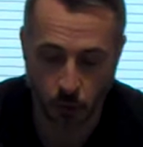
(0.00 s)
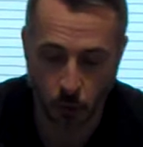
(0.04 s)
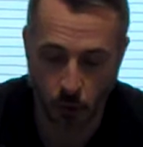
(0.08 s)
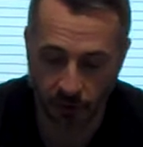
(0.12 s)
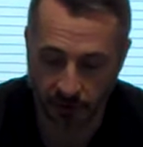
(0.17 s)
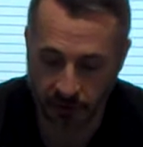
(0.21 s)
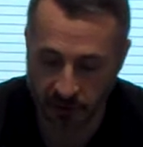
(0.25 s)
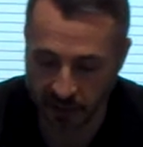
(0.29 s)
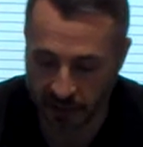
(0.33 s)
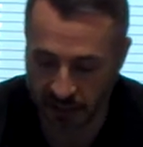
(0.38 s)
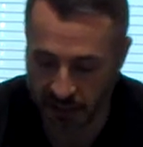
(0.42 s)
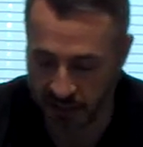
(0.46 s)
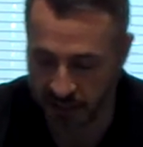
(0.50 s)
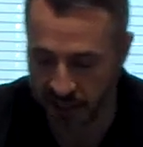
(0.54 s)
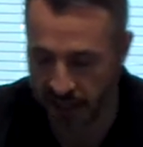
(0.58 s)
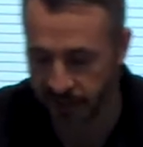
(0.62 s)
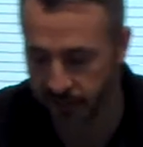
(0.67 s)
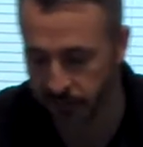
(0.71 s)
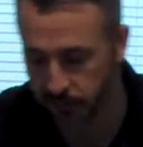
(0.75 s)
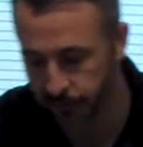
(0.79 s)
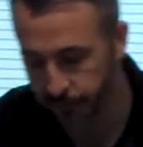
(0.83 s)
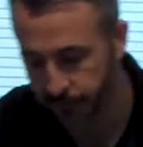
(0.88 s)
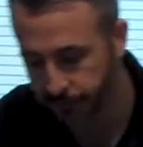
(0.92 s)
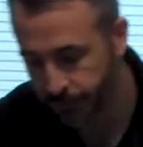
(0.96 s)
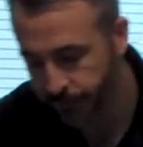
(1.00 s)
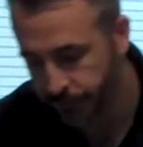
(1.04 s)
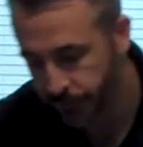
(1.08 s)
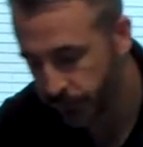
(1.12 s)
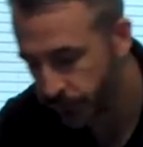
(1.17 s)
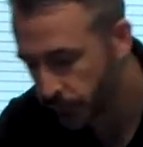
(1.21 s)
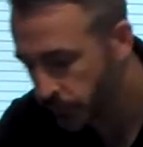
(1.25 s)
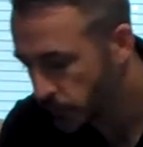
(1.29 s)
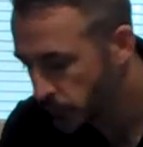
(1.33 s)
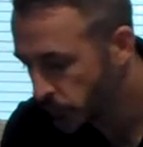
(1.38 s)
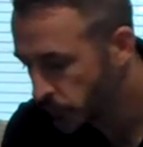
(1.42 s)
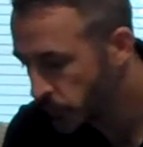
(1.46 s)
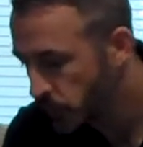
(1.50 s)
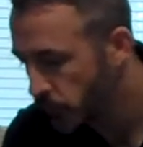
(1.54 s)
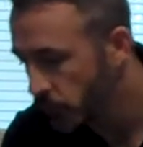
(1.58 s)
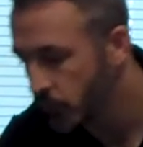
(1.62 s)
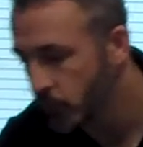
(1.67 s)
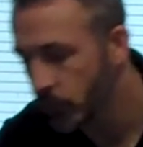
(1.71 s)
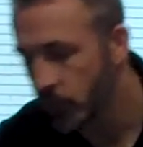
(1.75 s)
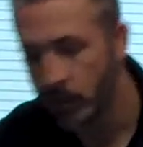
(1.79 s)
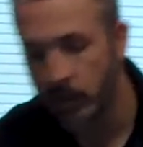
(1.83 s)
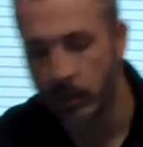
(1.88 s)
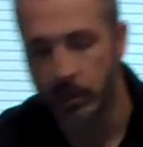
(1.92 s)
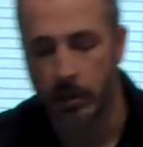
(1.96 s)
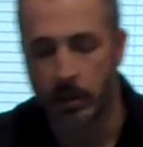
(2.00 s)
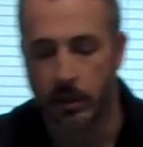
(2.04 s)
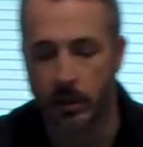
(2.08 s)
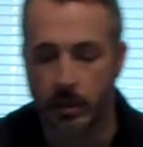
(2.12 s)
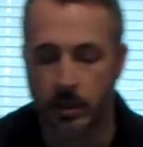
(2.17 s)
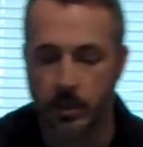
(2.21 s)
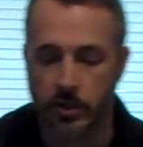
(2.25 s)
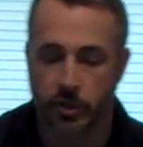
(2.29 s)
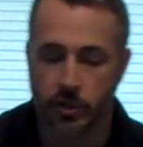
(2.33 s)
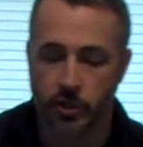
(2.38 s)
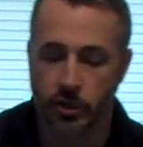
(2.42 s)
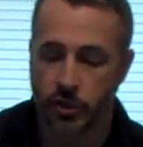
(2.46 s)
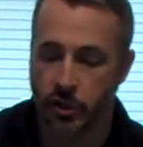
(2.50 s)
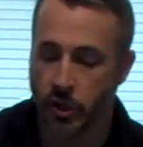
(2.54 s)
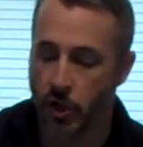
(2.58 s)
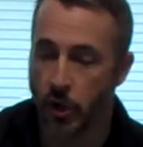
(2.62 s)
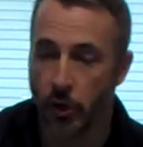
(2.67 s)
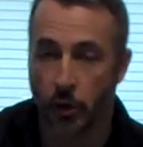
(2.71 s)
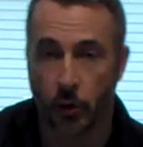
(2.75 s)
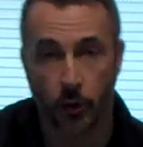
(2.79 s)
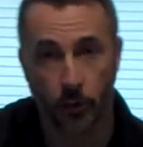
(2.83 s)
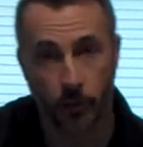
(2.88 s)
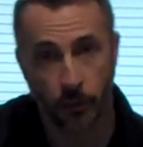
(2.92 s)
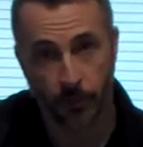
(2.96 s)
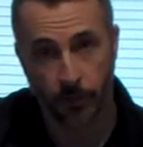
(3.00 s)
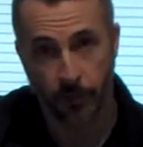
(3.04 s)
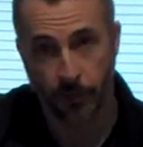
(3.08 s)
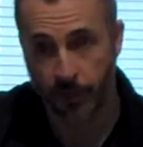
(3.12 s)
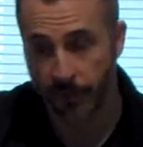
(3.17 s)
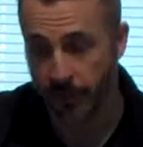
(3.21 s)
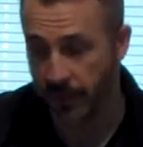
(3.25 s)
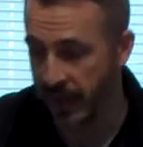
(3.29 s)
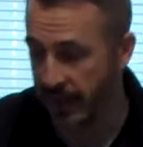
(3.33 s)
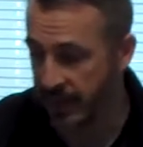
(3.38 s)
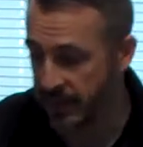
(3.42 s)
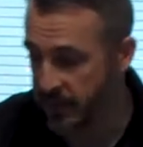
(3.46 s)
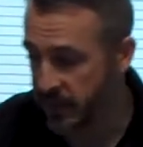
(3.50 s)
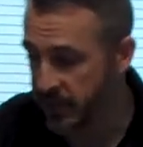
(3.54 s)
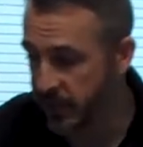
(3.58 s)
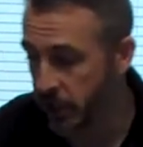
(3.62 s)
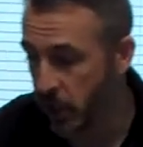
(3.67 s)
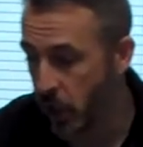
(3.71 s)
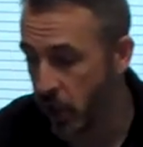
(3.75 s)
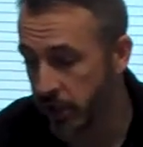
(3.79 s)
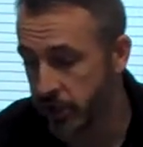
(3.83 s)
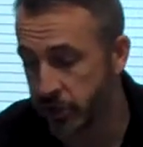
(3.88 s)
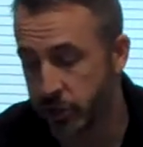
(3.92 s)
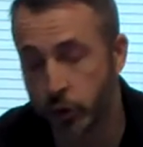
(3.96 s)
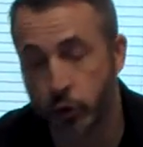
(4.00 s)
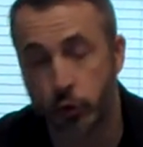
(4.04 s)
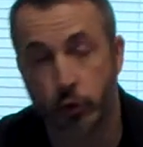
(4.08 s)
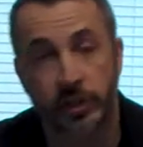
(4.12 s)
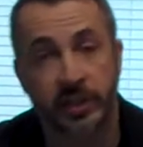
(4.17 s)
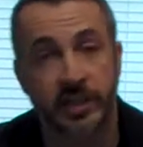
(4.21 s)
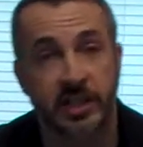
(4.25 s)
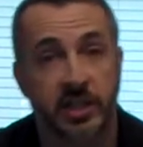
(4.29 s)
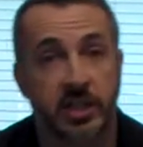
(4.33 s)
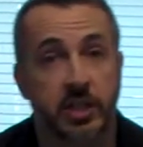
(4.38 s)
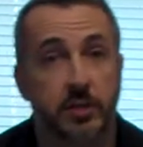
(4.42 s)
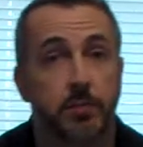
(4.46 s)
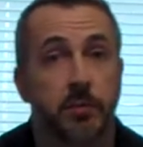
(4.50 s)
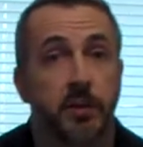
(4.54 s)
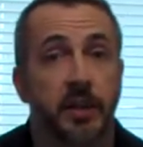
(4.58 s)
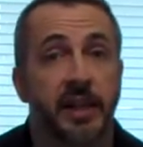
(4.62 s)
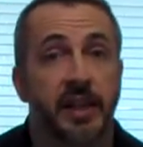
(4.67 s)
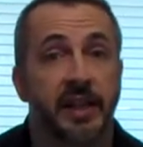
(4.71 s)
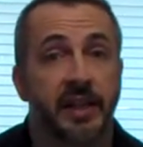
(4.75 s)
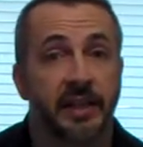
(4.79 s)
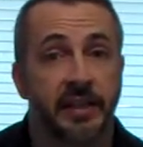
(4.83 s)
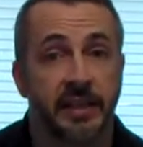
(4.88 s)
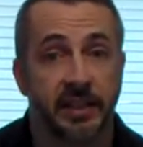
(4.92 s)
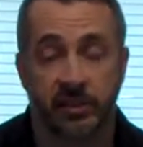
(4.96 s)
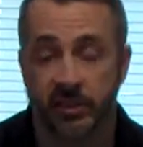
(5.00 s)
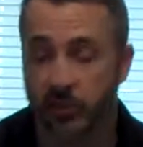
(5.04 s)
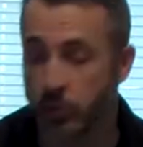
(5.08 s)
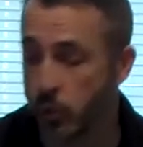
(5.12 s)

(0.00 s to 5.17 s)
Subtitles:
going to entail. So that's the on-screen display that's